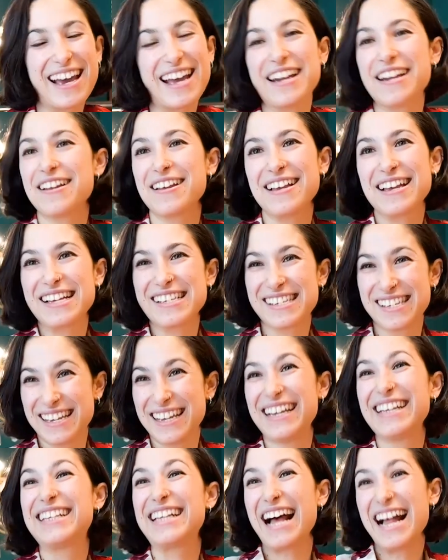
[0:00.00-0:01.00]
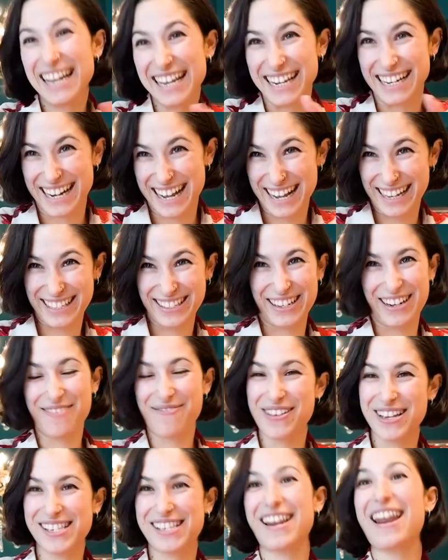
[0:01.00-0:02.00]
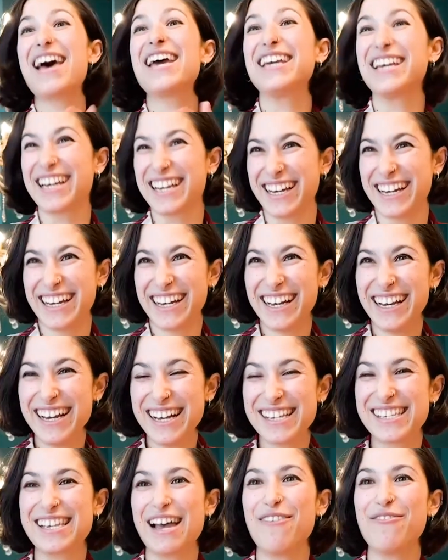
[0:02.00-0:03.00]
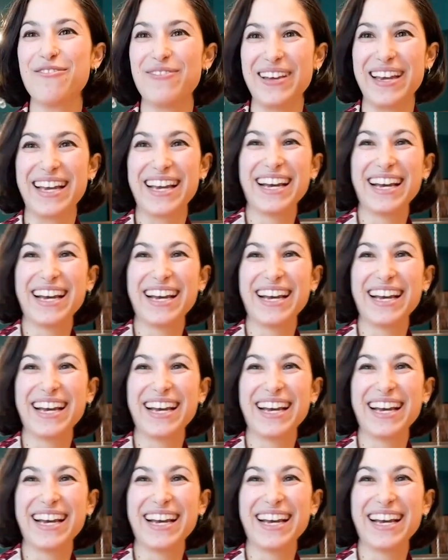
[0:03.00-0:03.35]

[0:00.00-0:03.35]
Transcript: And it's Italian actually. It means like something.